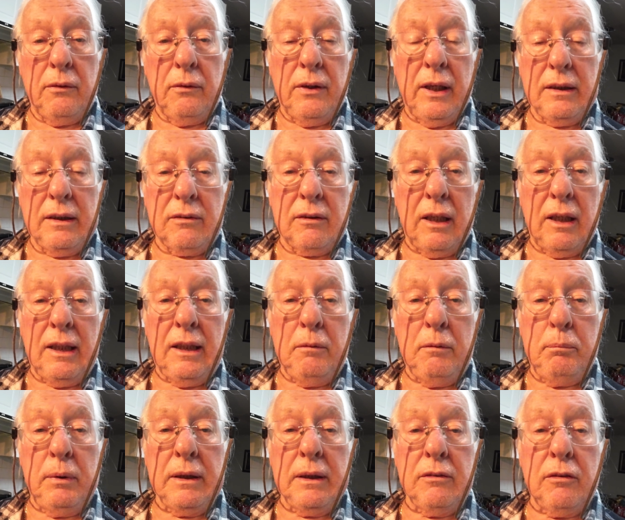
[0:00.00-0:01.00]
they say
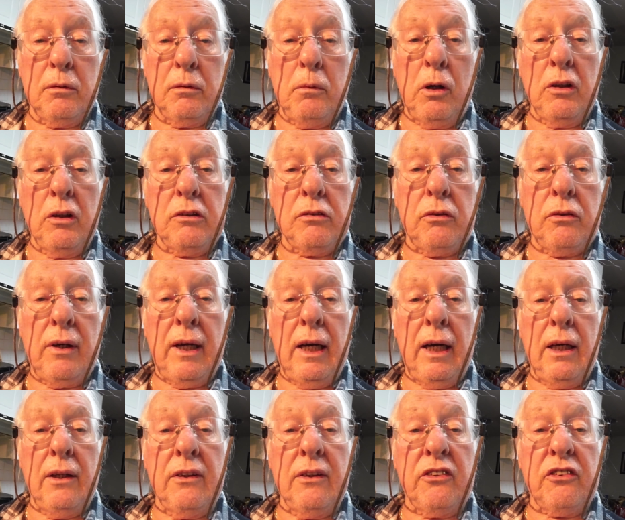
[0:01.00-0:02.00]
it brings the moisture
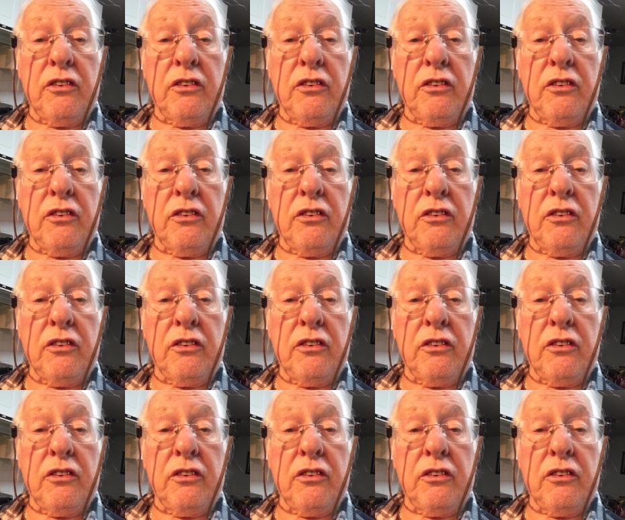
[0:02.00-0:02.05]
out of the